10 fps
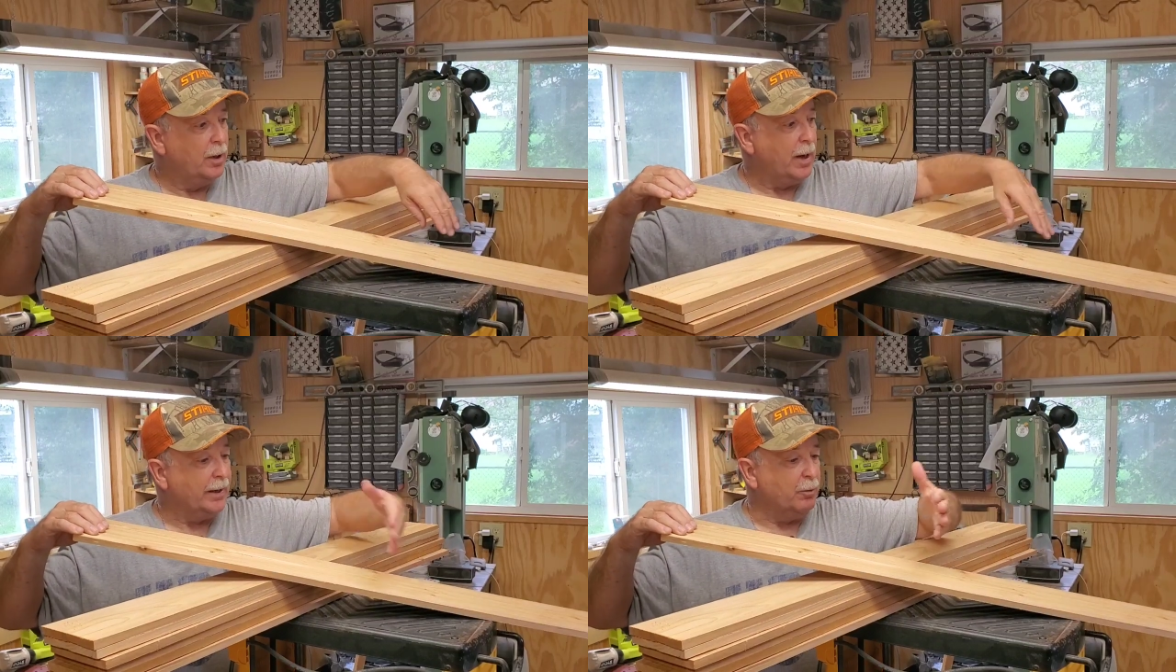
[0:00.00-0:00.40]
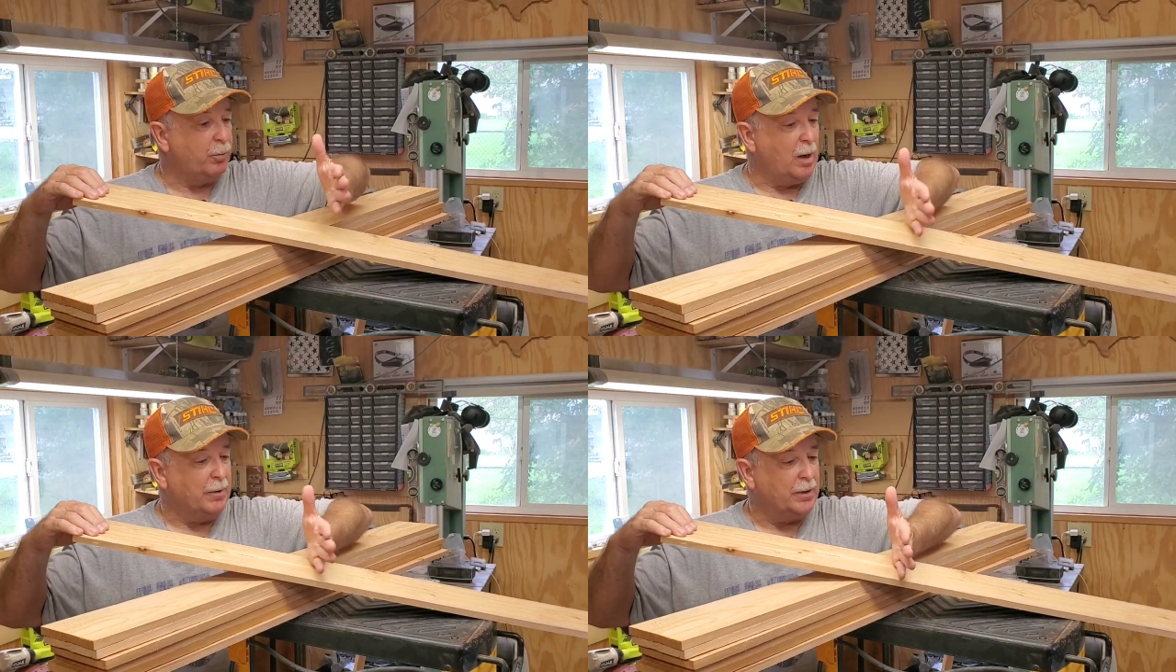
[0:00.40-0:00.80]
I can
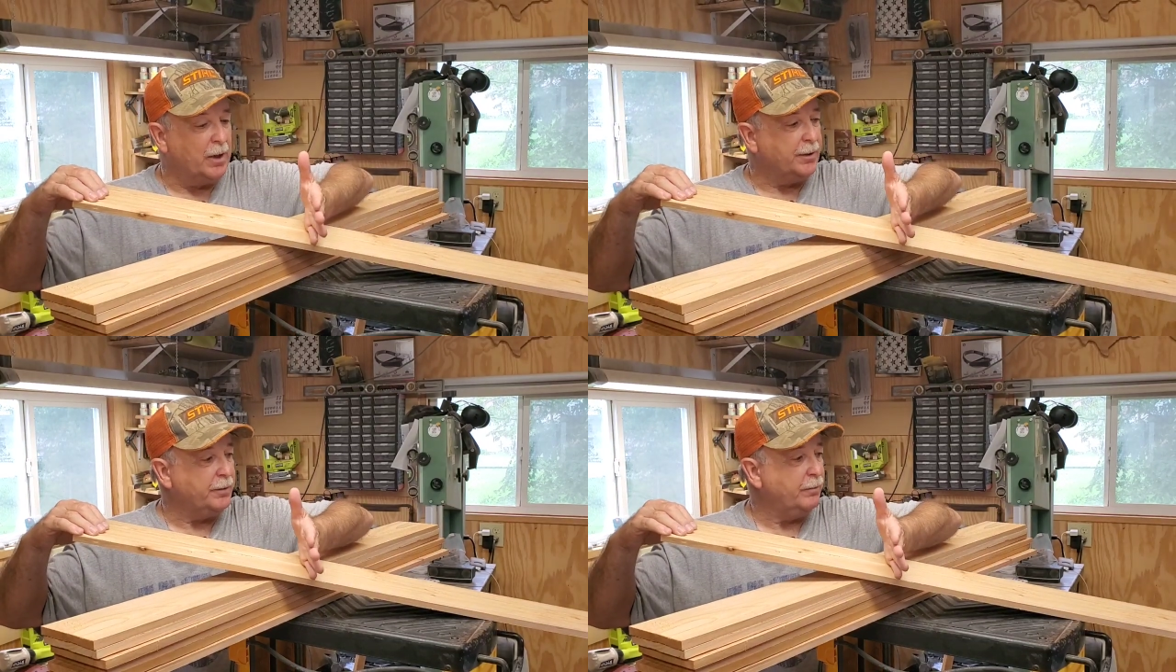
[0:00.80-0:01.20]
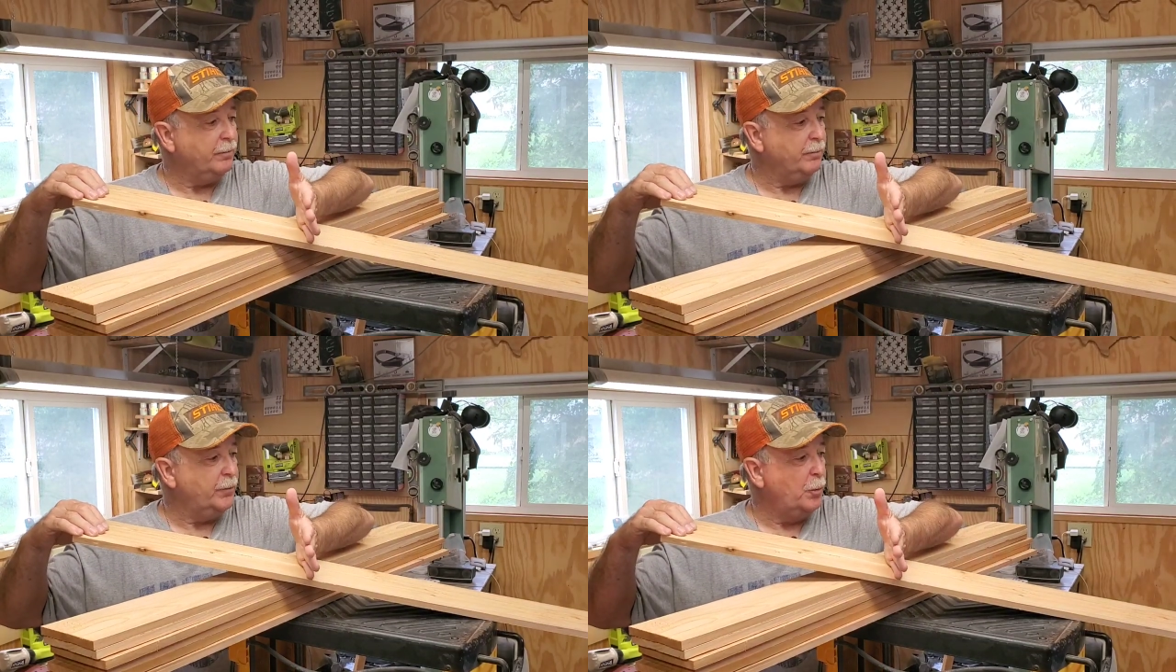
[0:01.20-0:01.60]
probably cut
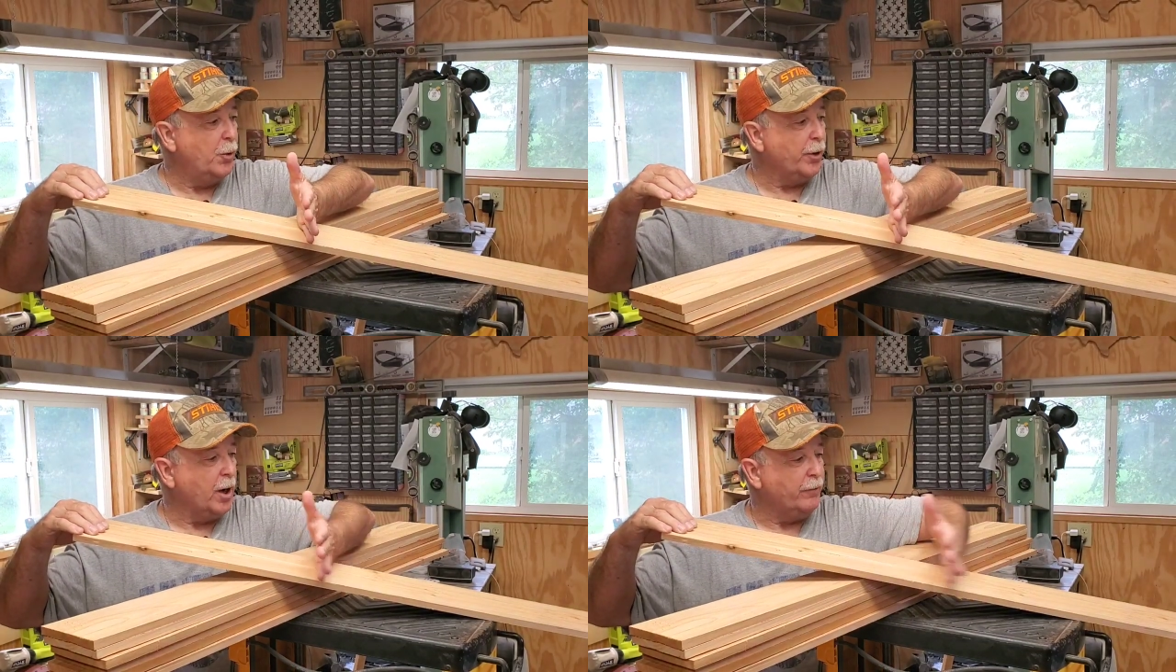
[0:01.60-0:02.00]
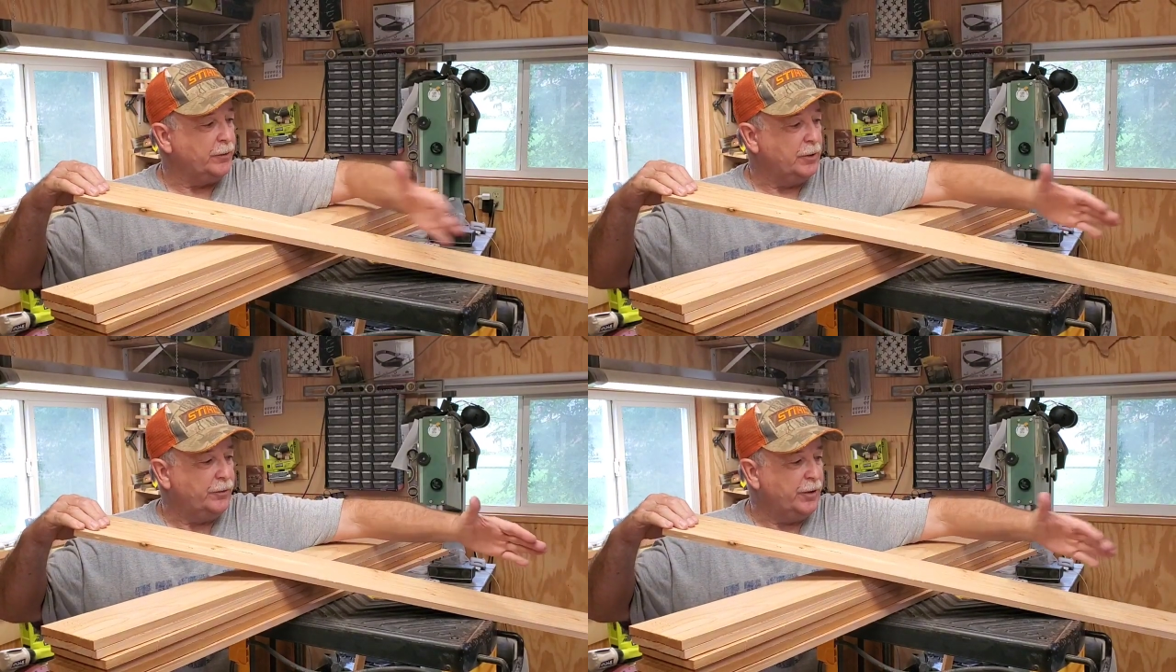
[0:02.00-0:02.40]
the board off
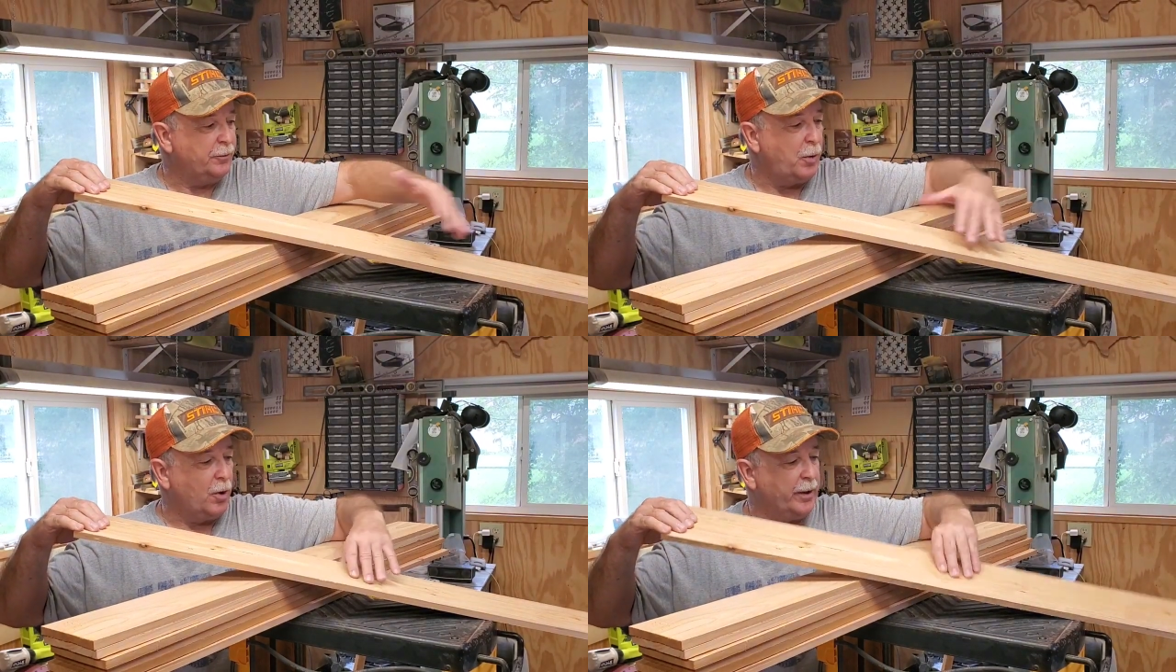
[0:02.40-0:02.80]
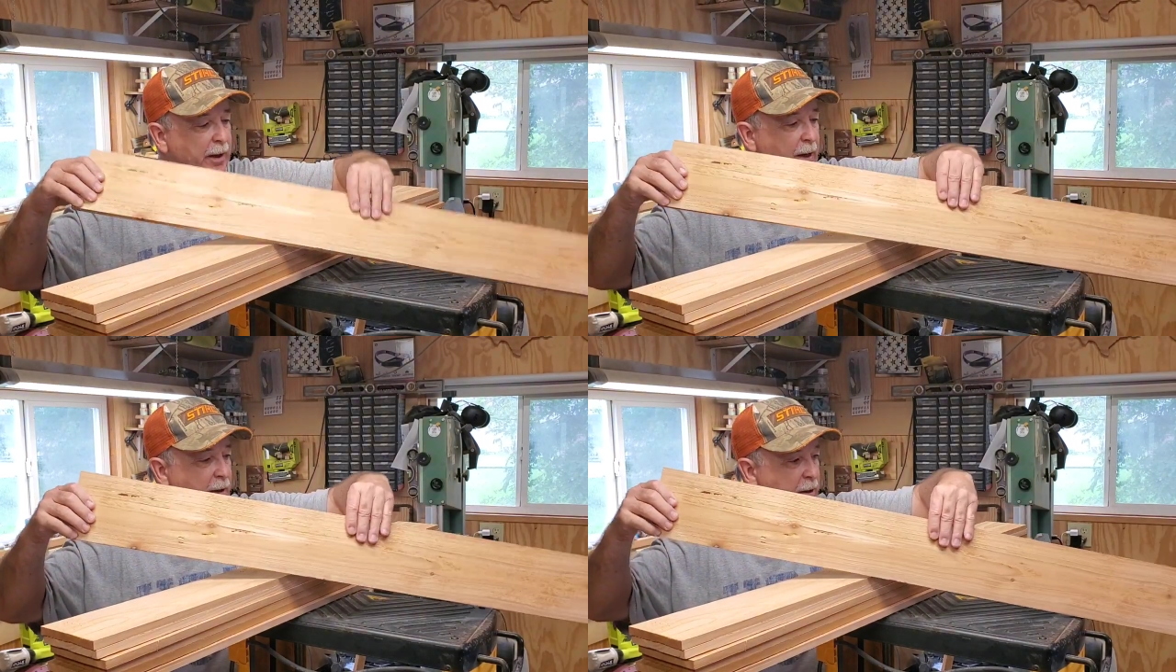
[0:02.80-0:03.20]
and use this part
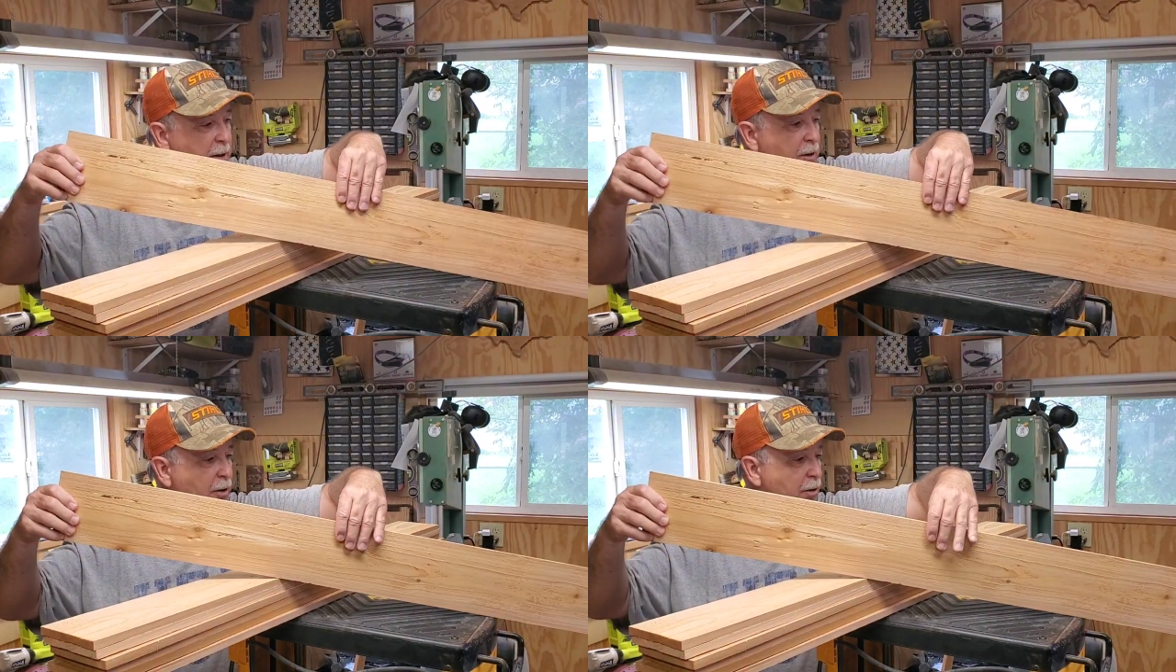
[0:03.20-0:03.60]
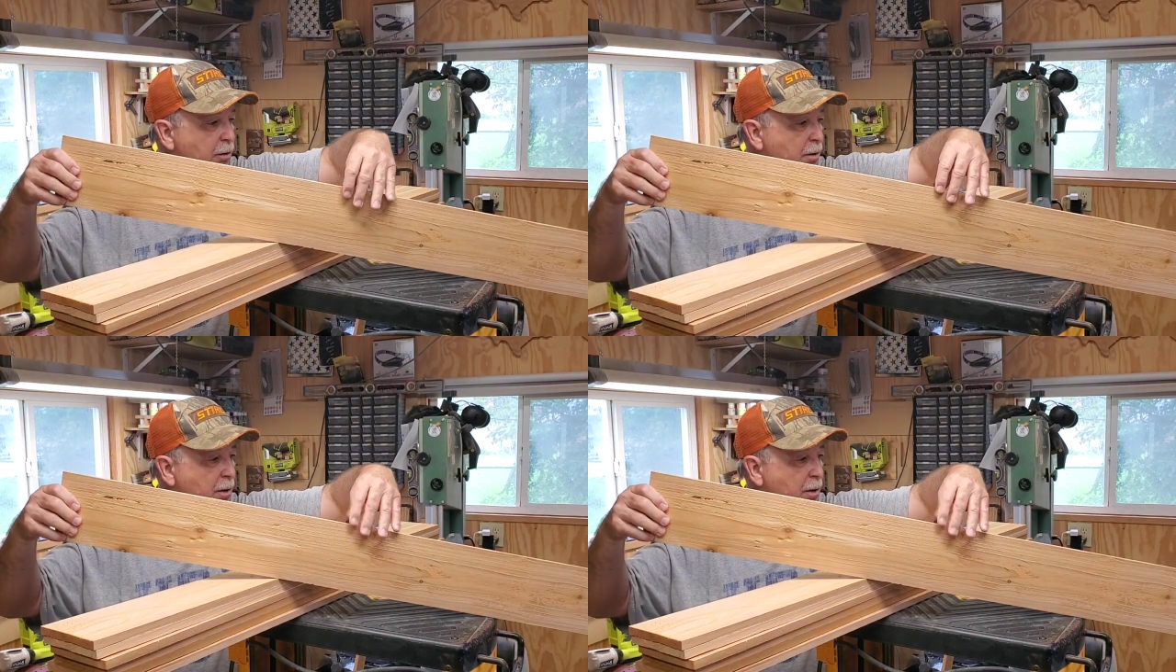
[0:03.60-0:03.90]
down here